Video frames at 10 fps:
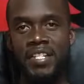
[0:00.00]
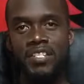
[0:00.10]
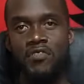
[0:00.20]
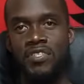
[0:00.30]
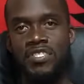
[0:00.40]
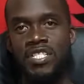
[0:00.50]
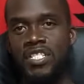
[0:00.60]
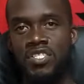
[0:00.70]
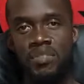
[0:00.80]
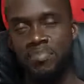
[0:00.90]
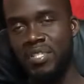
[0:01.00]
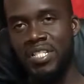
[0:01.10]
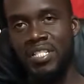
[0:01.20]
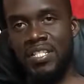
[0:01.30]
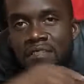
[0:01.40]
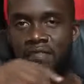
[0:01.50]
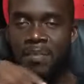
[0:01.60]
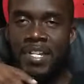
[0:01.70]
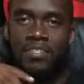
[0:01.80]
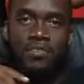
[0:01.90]
Mikey Garcia is completely
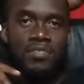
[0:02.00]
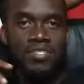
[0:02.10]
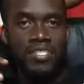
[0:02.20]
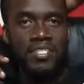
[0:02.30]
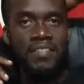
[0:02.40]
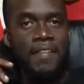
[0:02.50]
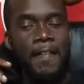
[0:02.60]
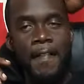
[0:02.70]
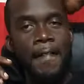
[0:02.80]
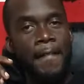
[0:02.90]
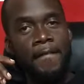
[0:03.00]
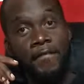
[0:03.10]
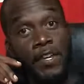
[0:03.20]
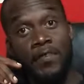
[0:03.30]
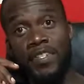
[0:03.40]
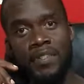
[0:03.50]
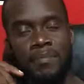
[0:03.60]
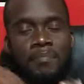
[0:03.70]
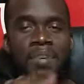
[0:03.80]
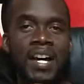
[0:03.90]
different. Mikey Garcia, very
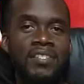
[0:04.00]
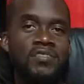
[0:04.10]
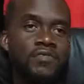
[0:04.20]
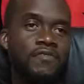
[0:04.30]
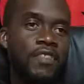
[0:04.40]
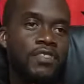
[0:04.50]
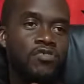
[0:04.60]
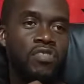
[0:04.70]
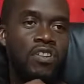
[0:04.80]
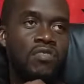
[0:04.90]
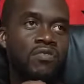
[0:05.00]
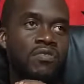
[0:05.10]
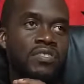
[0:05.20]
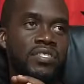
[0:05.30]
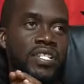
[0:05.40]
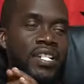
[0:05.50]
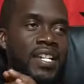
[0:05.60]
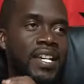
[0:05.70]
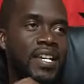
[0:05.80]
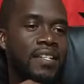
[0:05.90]
good boxer, very strong young
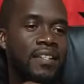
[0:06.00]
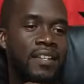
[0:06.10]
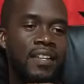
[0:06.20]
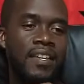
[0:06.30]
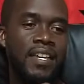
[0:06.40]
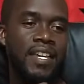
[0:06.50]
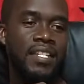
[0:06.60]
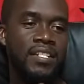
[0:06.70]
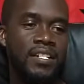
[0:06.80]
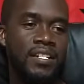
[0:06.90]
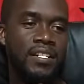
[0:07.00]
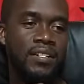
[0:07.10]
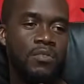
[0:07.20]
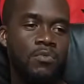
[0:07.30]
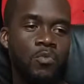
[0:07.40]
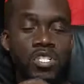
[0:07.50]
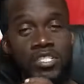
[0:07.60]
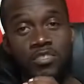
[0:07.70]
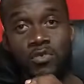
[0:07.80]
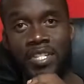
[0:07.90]
guy, and
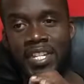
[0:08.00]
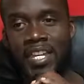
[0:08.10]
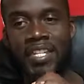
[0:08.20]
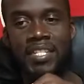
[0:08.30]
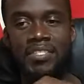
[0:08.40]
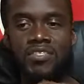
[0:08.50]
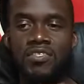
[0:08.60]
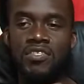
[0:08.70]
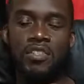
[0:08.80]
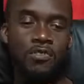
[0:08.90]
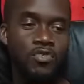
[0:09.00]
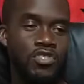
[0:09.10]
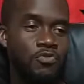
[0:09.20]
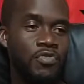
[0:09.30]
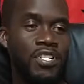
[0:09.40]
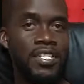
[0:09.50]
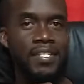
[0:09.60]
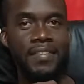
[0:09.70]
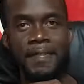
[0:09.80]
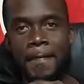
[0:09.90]
willing to engage, knows the
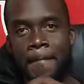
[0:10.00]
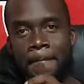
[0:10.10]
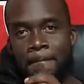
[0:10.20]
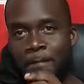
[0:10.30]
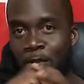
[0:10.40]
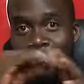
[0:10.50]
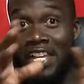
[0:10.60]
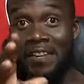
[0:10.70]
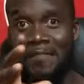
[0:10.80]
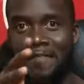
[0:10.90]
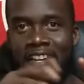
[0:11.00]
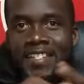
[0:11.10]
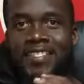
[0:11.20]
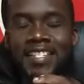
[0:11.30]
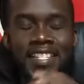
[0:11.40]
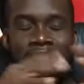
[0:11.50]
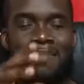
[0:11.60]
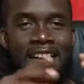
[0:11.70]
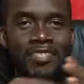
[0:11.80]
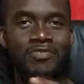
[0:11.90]
ring, knows how to fight in a
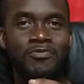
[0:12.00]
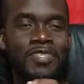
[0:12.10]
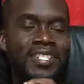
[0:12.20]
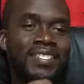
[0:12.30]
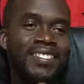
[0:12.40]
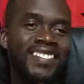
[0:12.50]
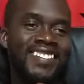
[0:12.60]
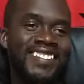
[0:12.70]
boxing ring,